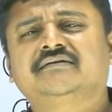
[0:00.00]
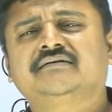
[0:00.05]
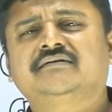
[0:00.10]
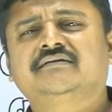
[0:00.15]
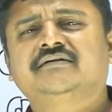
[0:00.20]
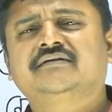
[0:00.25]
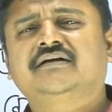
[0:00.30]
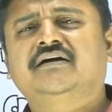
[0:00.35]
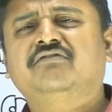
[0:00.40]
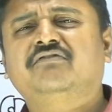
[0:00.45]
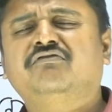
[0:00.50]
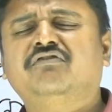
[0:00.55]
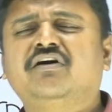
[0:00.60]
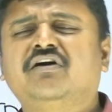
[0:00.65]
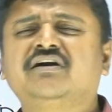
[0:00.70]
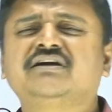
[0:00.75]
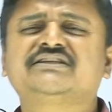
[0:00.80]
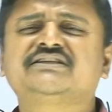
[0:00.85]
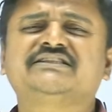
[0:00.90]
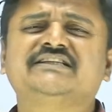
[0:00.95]
A
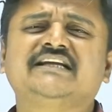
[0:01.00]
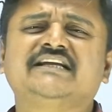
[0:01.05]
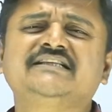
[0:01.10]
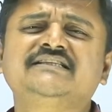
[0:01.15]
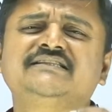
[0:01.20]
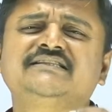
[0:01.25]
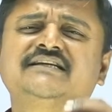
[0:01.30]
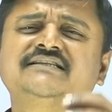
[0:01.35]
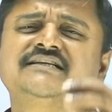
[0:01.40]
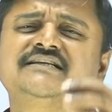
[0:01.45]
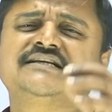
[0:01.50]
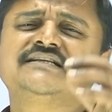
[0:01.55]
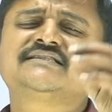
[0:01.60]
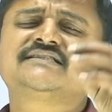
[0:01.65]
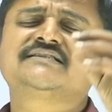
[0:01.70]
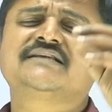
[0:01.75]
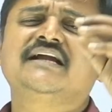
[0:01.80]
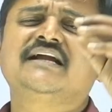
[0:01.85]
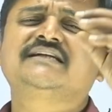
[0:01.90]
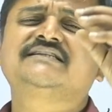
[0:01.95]
word changes
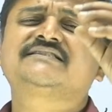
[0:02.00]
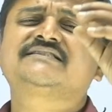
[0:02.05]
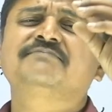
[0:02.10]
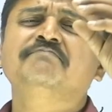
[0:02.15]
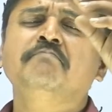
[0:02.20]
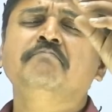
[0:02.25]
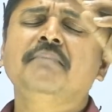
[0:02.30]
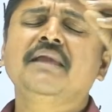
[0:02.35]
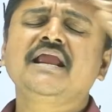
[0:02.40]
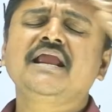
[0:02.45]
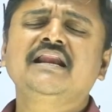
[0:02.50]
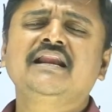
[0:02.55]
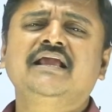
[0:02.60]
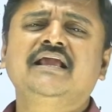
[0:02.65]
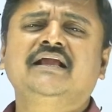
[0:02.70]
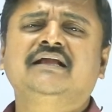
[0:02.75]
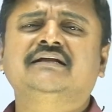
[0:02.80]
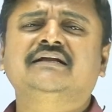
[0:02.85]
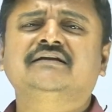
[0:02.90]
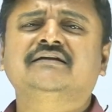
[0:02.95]
its
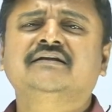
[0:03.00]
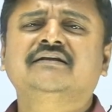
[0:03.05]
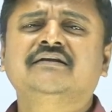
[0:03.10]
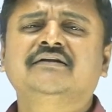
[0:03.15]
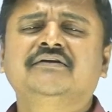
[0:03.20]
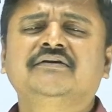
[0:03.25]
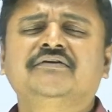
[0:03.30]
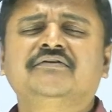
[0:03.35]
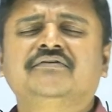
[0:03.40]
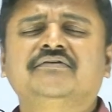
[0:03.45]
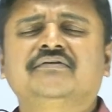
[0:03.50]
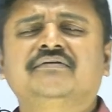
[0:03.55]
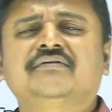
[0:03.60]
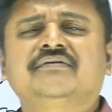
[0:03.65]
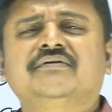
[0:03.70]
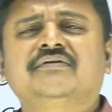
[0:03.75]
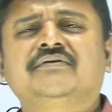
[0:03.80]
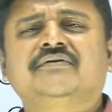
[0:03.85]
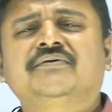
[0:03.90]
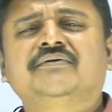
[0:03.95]
meaning
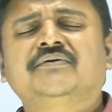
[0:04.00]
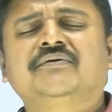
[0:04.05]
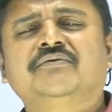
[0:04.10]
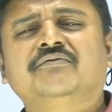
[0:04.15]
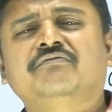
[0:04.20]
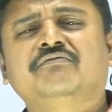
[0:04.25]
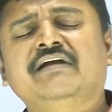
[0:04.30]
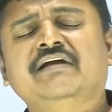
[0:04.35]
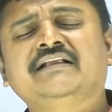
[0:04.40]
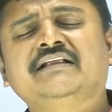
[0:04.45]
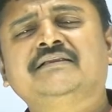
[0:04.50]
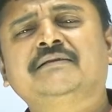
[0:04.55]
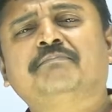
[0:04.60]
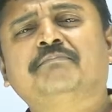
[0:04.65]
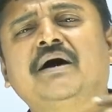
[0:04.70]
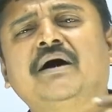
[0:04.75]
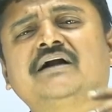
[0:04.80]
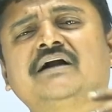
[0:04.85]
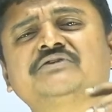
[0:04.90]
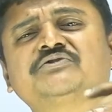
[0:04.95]
when the
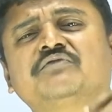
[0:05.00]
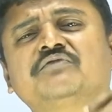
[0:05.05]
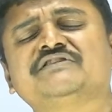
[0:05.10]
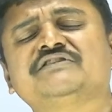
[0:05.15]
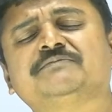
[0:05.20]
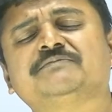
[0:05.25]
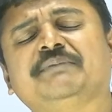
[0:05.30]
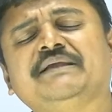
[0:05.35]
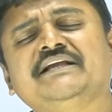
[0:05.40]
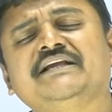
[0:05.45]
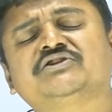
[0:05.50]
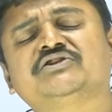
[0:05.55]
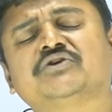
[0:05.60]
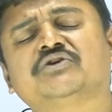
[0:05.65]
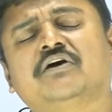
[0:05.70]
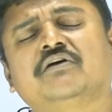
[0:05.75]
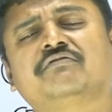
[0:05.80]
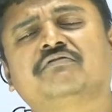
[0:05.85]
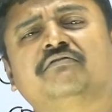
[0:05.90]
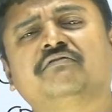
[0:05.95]
parts of speech
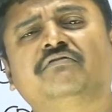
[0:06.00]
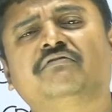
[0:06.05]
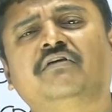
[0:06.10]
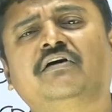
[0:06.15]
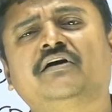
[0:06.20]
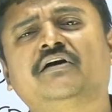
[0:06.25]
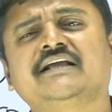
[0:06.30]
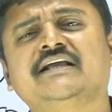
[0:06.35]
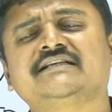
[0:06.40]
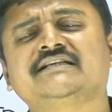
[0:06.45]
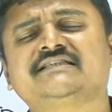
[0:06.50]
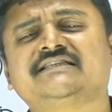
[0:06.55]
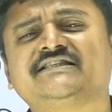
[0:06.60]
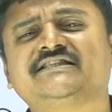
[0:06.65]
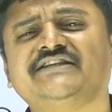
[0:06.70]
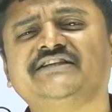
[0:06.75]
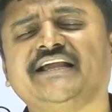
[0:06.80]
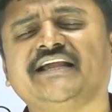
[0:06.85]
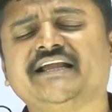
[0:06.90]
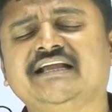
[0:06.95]
of a word is
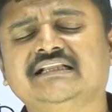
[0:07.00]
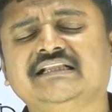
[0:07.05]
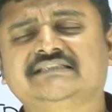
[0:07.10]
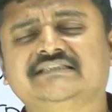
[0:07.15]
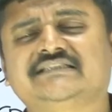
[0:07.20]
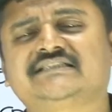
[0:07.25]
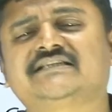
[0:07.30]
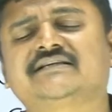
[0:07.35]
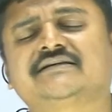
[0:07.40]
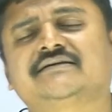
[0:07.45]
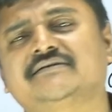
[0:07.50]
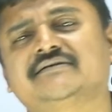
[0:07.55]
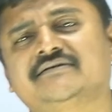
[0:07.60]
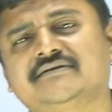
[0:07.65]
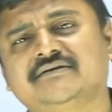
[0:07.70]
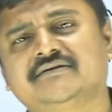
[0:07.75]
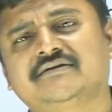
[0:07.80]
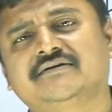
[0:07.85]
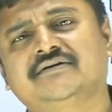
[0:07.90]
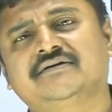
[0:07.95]
changed.
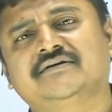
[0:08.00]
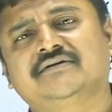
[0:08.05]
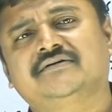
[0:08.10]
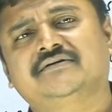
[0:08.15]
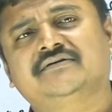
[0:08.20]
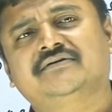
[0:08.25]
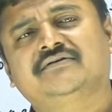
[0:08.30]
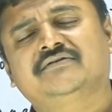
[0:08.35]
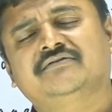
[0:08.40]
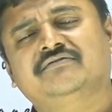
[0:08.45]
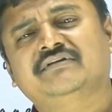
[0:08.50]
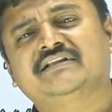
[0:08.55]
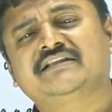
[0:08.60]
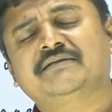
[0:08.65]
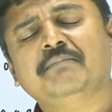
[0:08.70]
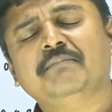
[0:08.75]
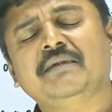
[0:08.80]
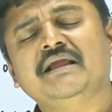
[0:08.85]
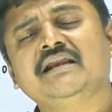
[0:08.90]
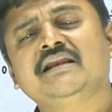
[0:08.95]
When the
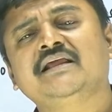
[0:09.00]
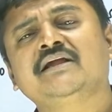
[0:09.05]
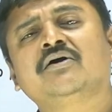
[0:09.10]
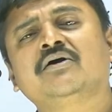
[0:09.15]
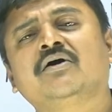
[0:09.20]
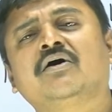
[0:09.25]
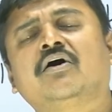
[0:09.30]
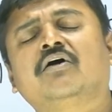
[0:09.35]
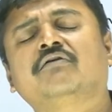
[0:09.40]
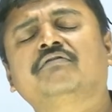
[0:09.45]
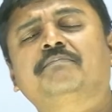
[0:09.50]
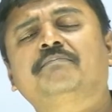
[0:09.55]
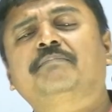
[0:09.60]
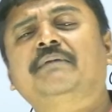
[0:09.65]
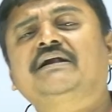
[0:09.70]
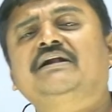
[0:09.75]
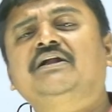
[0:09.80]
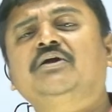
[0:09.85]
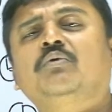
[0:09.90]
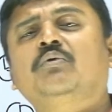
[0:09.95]
meaning of a
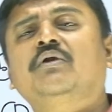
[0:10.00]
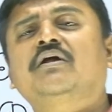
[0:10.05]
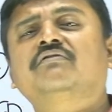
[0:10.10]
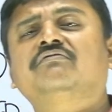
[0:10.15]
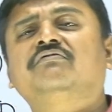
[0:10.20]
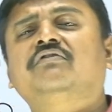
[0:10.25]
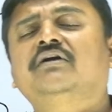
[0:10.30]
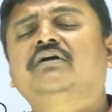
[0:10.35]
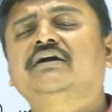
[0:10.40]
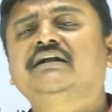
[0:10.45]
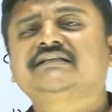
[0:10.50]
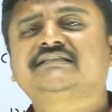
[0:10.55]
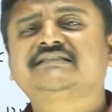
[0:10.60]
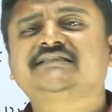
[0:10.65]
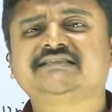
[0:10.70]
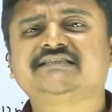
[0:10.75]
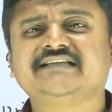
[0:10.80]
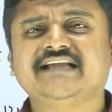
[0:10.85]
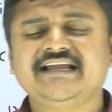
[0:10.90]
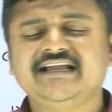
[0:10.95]
particular word is
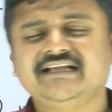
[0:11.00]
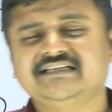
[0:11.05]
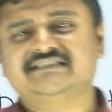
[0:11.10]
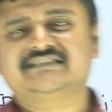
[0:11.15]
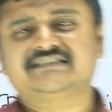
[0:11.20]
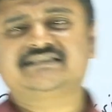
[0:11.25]
changed,